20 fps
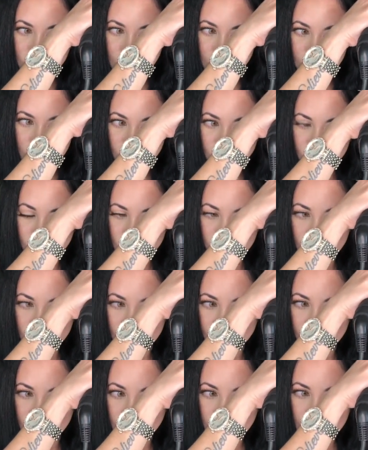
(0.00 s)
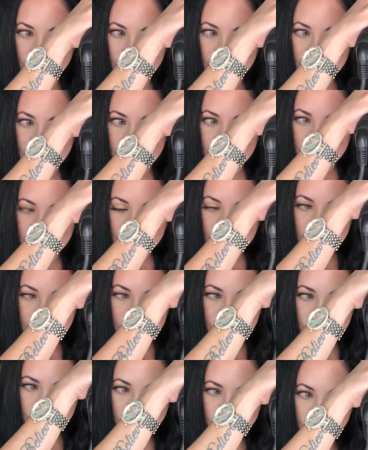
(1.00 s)
I don't want to
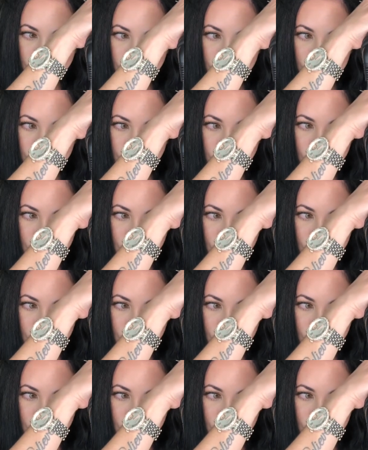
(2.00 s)
burn.